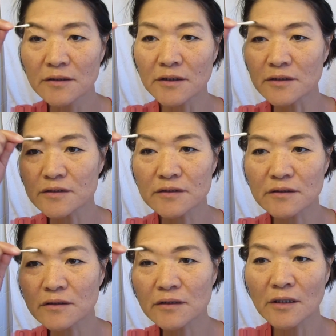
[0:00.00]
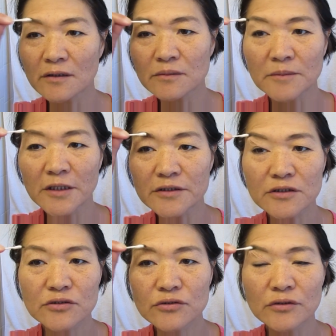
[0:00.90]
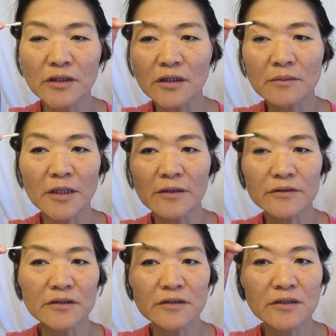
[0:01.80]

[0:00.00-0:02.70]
There's not much trick about it.